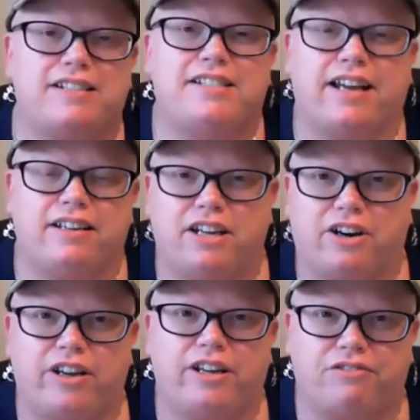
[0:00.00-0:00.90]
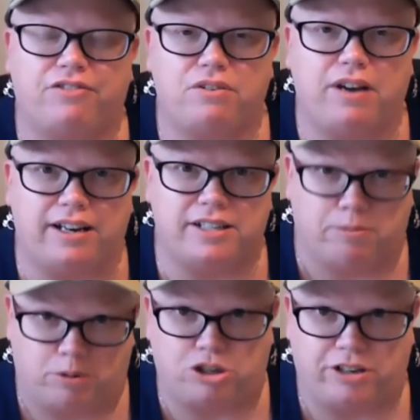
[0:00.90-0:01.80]
a secondary if you had a
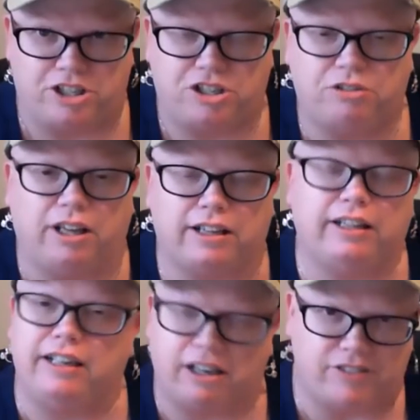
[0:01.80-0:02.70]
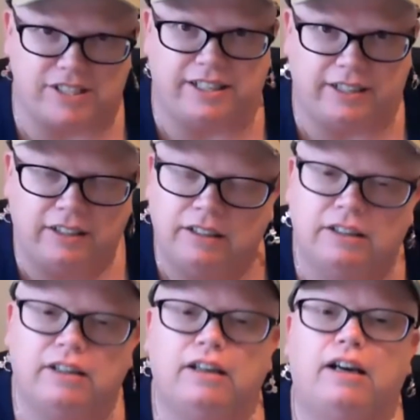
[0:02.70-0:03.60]
temperature issue. Luckily, none of us did.
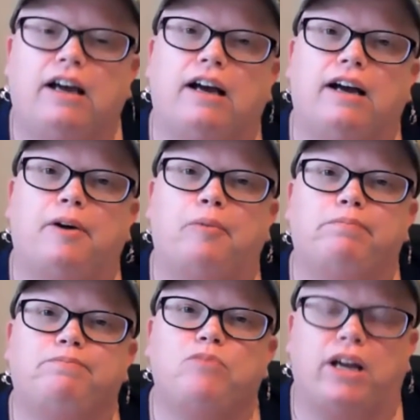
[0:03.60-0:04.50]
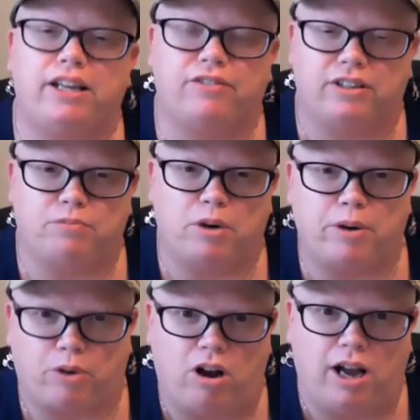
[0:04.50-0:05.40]
Not even when
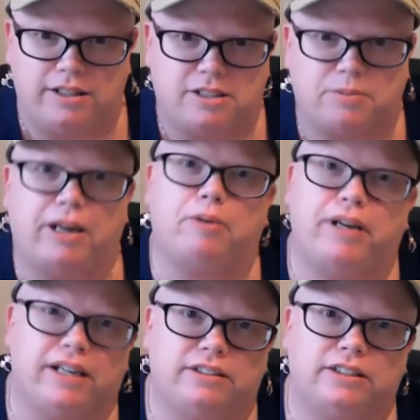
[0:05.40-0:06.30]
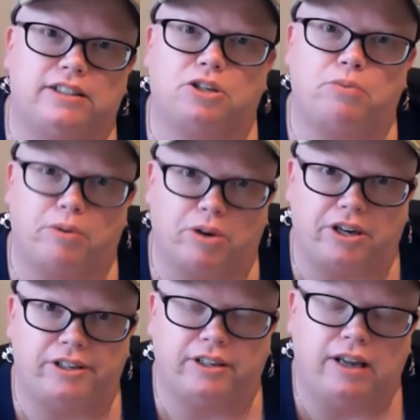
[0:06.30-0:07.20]
we were hot and sweaty, we didn't. So we were
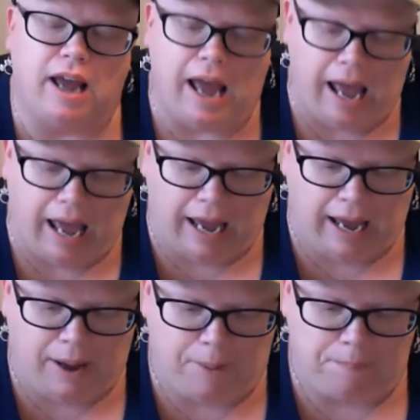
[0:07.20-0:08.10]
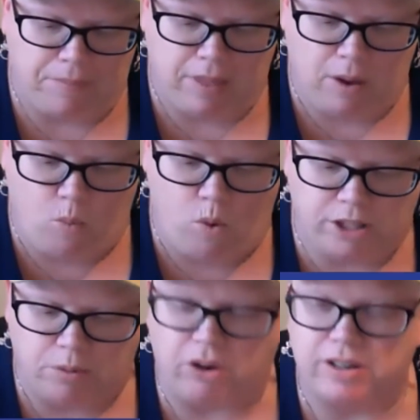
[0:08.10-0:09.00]
good.
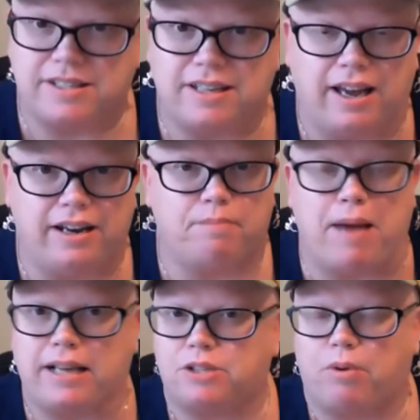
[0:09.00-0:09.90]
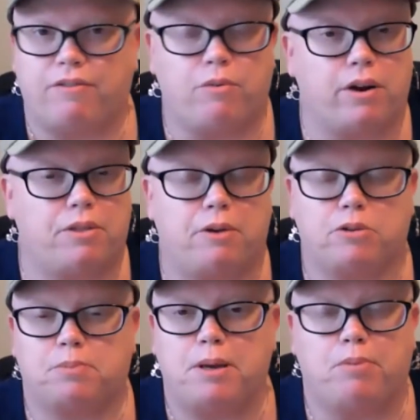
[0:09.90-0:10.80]
Once we were inside, masks were everywhere. There
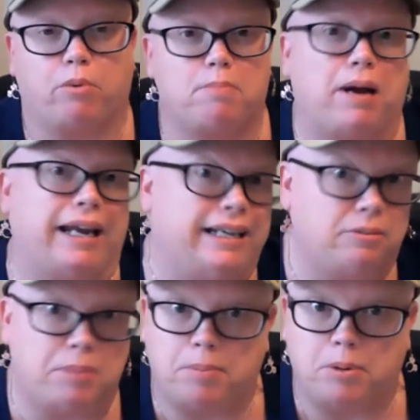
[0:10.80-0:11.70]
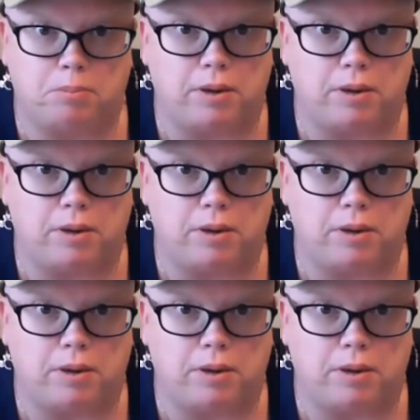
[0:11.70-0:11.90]
was people reminding people